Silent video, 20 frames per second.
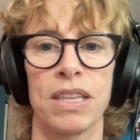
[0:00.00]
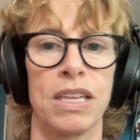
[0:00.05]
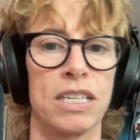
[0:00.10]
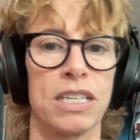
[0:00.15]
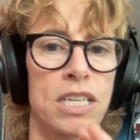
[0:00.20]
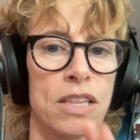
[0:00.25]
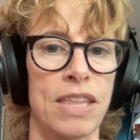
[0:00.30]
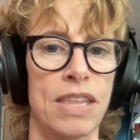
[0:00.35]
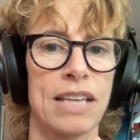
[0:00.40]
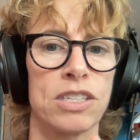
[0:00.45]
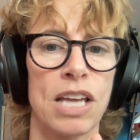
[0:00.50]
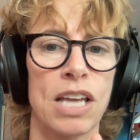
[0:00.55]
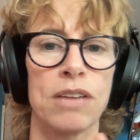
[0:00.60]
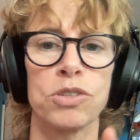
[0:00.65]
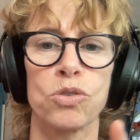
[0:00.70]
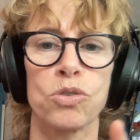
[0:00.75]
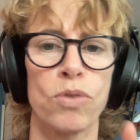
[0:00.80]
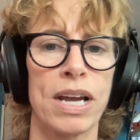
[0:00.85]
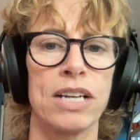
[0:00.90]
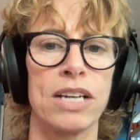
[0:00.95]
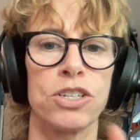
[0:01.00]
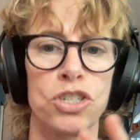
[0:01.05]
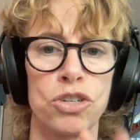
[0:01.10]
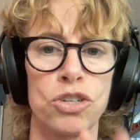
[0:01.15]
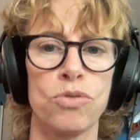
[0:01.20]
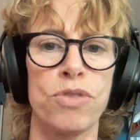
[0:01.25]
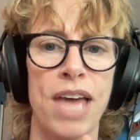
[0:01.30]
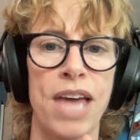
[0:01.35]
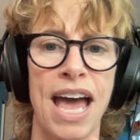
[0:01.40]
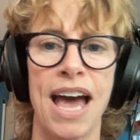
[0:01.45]
They said, that sounds great,
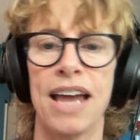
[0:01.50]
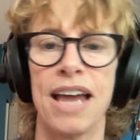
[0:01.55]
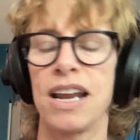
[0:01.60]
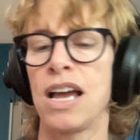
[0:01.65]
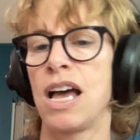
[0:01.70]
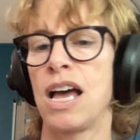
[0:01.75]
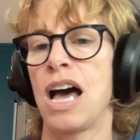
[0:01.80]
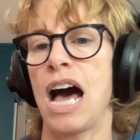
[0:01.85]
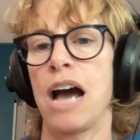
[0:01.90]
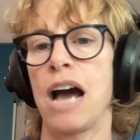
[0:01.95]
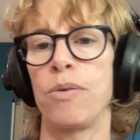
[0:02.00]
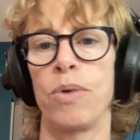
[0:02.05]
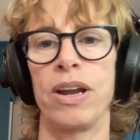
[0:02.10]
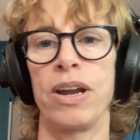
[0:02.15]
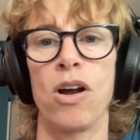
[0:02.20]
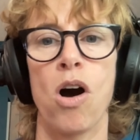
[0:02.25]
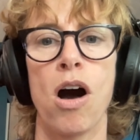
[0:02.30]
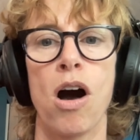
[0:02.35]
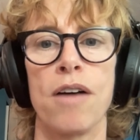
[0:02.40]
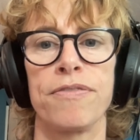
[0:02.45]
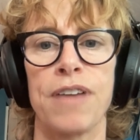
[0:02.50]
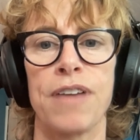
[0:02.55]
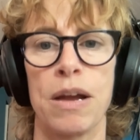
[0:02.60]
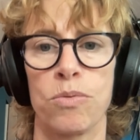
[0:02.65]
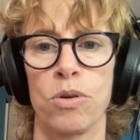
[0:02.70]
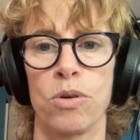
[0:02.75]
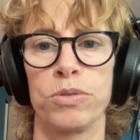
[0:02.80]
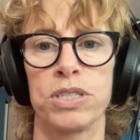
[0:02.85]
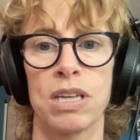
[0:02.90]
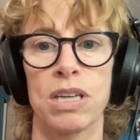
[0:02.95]
do that. I went off, I
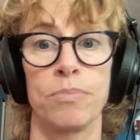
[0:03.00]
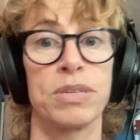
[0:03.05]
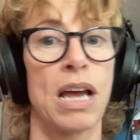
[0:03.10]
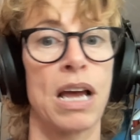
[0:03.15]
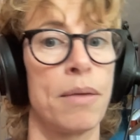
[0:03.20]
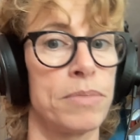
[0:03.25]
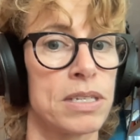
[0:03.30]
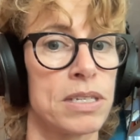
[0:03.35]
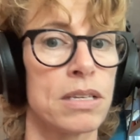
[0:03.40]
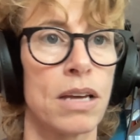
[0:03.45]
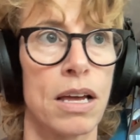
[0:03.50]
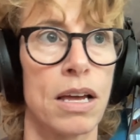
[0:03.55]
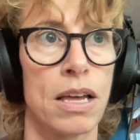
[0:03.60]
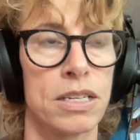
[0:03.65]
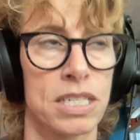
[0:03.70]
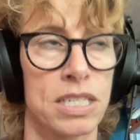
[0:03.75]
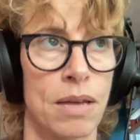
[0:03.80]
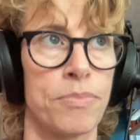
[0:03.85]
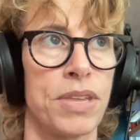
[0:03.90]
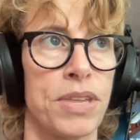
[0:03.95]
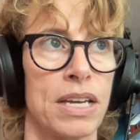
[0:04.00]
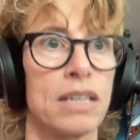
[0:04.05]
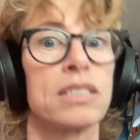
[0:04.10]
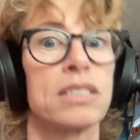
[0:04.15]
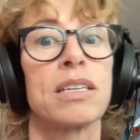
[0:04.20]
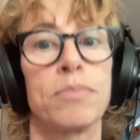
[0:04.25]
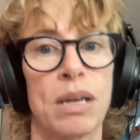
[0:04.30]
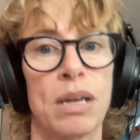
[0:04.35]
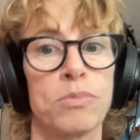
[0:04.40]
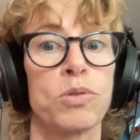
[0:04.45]
wrote sometimes
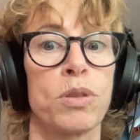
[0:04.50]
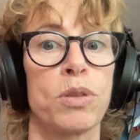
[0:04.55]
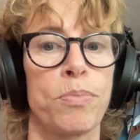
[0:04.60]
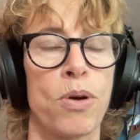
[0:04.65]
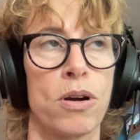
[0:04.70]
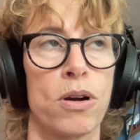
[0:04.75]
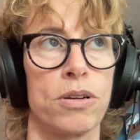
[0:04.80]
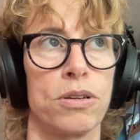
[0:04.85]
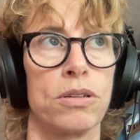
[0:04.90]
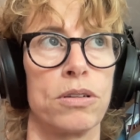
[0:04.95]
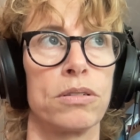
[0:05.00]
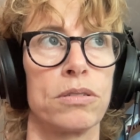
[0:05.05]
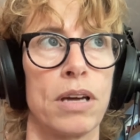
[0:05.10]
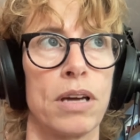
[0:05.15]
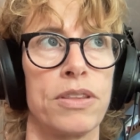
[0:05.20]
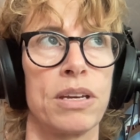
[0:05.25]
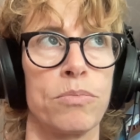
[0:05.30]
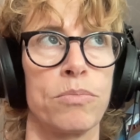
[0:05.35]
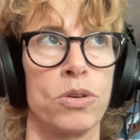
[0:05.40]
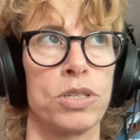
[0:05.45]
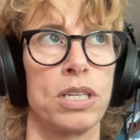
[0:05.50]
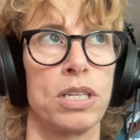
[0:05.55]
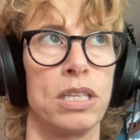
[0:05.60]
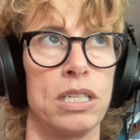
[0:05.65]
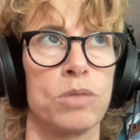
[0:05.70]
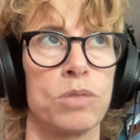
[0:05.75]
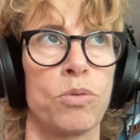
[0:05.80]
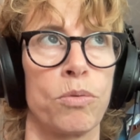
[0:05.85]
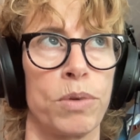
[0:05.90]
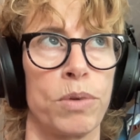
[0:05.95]
with a partner. I think most of
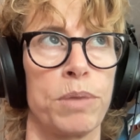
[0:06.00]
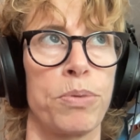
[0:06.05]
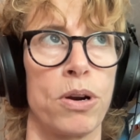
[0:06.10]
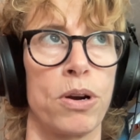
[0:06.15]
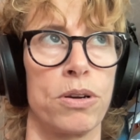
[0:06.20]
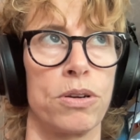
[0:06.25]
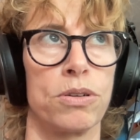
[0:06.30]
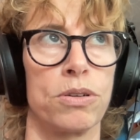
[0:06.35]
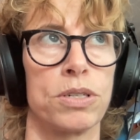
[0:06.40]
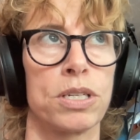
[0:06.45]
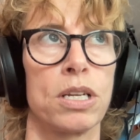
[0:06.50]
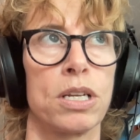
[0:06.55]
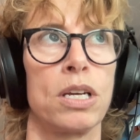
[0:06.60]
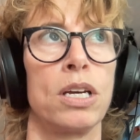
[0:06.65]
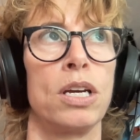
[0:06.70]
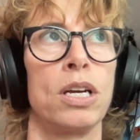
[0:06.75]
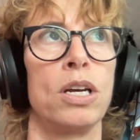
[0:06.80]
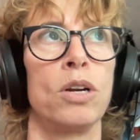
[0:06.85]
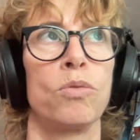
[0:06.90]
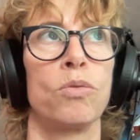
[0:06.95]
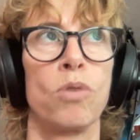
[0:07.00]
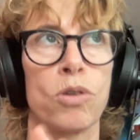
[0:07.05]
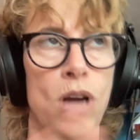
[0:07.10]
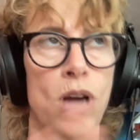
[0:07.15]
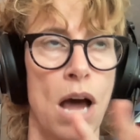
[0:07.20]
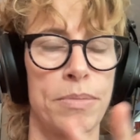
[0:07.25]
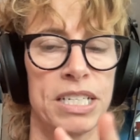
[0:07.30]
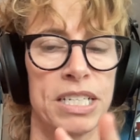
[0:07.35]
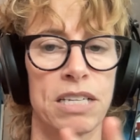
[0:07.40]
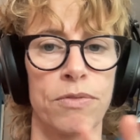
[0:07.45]
these were with partners. Wrote
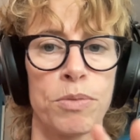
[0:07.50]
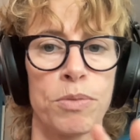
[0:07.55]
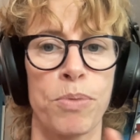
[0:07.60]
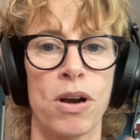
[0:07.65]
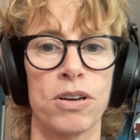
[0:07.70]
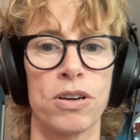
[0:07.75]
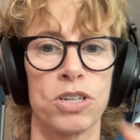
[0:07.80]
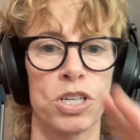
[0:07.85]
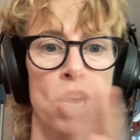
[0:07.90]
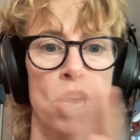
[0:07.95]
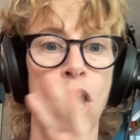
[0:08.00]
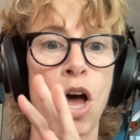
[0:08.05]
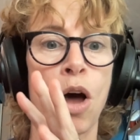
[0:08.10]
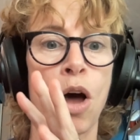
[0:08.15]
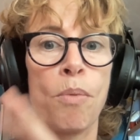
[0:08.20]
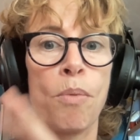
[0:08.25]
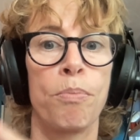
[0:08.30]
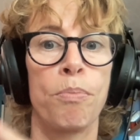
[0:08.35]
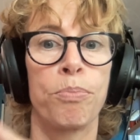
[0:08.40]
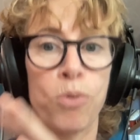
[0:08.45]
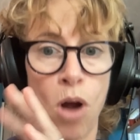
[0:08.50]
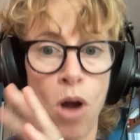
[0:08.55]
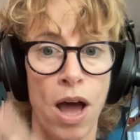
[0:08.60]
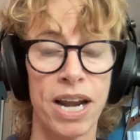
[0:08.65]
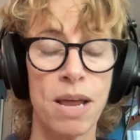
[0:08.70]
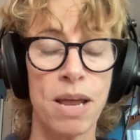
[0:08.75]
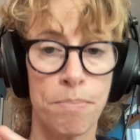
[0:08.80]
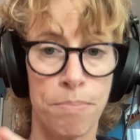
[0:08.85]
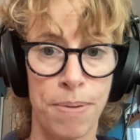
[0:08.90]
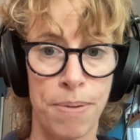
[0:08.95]
comedy stuff with partners, brought
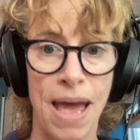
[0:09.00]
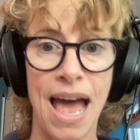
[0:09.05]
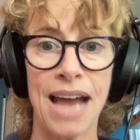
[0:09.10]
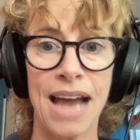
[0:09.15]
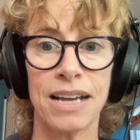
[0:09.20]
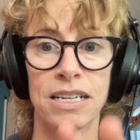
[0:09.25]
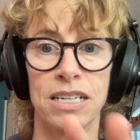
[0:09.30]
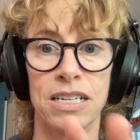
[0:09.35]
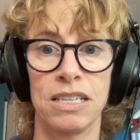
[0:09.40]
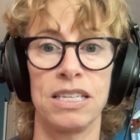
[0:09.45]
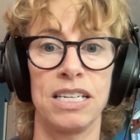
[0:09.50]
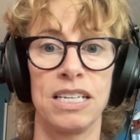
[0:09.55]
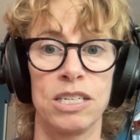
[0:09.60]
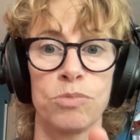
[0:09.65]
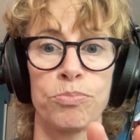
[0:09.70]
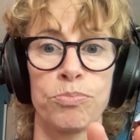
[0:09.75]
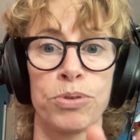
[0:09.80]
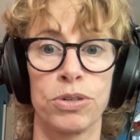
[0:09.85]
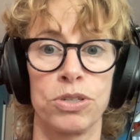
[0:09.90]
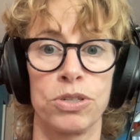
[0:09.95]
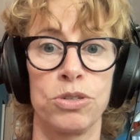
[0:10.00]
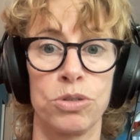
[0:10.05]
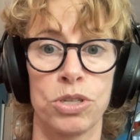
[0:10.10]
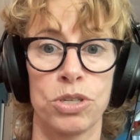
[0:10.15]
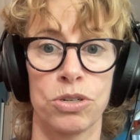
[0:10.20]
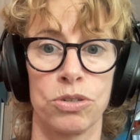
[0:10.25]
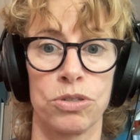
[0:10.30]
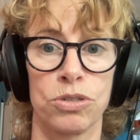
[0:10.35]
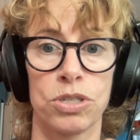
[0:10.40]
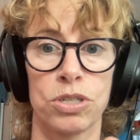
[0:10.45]
it back to these
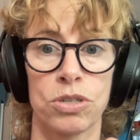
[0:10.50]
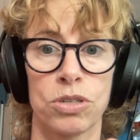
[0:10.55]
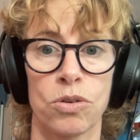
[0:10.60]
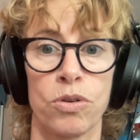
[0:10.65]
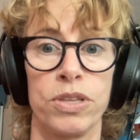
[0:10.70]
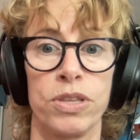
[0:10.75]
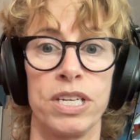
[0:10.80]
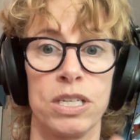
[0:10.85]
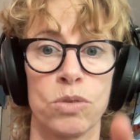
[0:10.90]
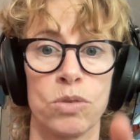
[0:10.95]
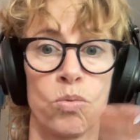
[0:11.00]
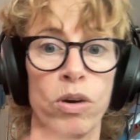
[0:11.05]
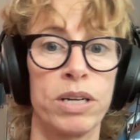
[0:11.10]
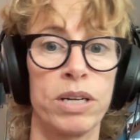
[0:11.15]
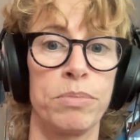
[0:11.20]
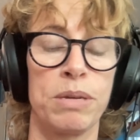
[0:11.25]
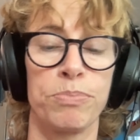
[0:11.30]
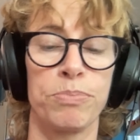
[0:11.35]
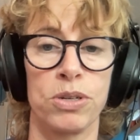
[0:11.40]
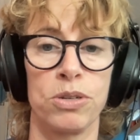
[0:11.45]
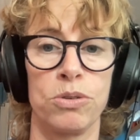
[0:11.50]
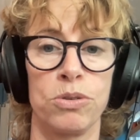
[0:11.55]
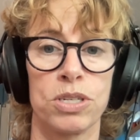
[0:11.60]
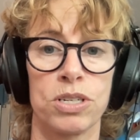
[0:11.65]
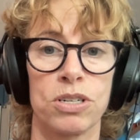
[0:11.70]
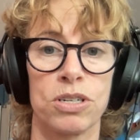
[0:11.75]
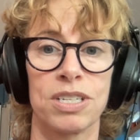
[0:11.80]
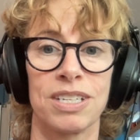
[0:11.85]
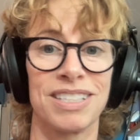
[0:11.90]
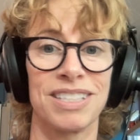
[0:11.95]
producers or these wannabe
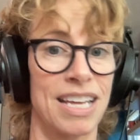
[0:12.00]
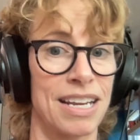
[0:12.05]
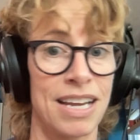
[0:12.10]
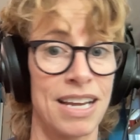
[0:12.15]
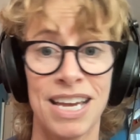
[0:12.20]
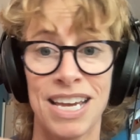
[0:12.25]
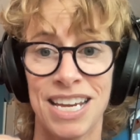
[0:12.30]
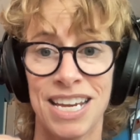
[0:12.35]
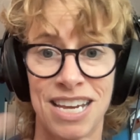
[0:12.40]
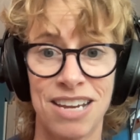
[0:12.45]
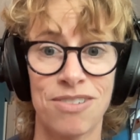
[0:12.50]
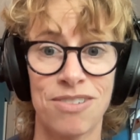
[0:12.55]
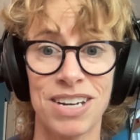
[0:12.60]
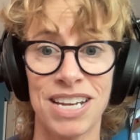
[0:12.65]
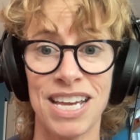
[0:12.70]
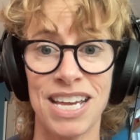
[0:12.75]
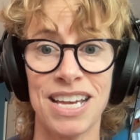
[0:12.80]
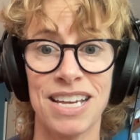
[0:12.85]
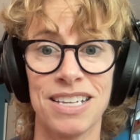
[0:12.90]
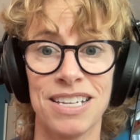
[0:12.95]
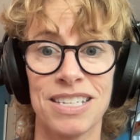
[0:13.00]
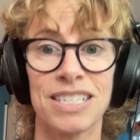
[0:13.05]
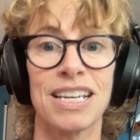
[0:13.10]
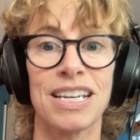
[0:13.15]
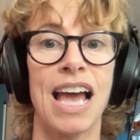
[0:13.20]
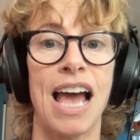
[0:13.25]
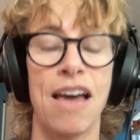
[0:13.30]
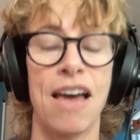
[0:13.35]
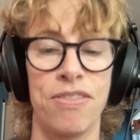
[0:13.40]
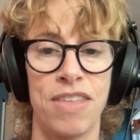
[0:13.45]
producers and said, here it is.
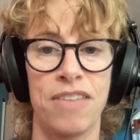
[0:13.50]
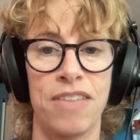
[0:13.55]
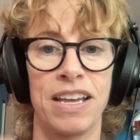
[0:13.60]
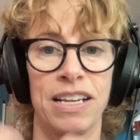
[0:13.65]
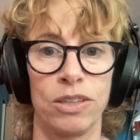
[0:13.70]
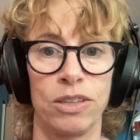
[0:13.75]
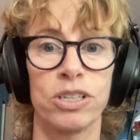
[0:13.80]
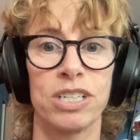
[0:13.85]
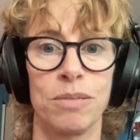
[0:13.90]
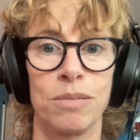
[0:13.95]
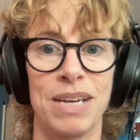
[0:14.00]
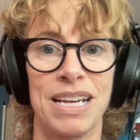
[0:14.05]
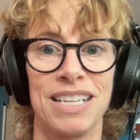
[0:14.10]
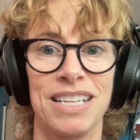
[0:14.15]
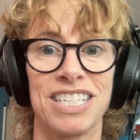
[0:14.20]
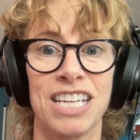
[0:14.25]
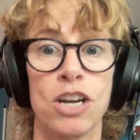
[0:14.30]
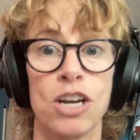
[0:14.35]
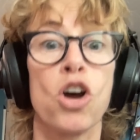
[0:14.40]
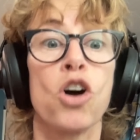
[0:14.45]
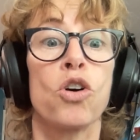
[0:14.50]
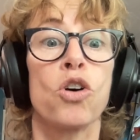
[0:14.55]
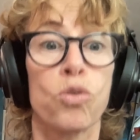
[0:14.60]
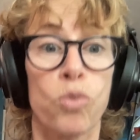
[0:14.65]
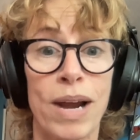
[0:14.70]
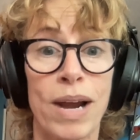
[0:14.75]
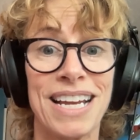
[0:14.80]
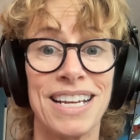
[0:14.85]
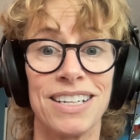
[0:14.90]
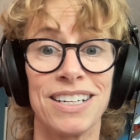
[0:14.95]
And then they looked at me and said,
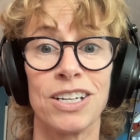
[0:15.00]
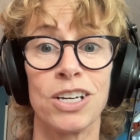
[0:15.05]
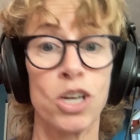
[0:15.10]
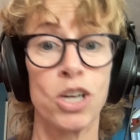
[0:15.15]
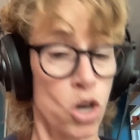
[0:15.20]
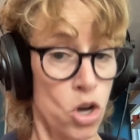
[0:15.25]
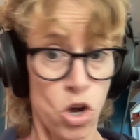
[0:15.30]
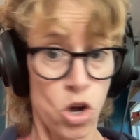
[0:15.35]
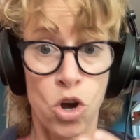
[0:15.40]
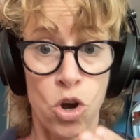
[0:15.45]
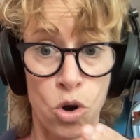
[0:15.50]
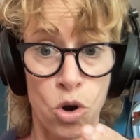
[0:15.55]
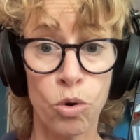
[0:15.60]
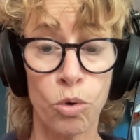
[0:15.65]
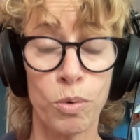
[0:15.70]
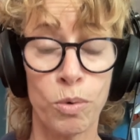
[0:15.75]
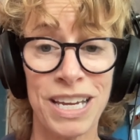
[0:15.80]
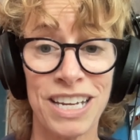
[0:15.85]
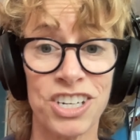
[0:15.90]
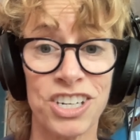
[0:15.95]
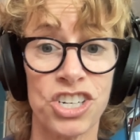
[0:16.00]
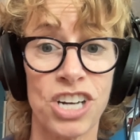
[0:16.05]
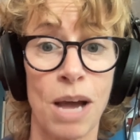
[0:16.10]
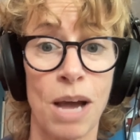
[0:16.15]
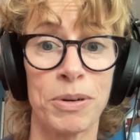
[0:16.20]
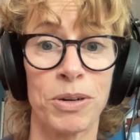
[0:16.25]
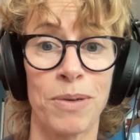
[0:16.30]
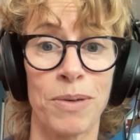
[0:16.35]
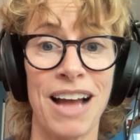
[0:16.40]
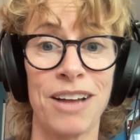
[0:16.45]
great, who are we going to
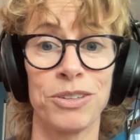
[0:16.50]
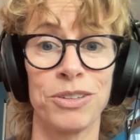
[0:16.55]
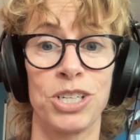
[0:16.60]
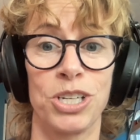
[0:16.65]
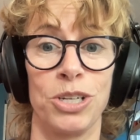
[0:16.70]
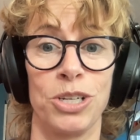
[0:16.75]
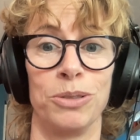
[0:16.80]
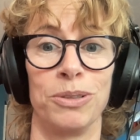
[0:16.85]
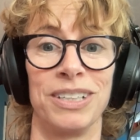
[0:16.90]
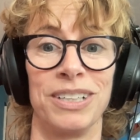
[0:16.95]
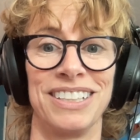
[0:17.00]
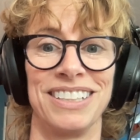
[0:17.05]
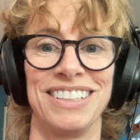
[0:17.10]
shop it around to?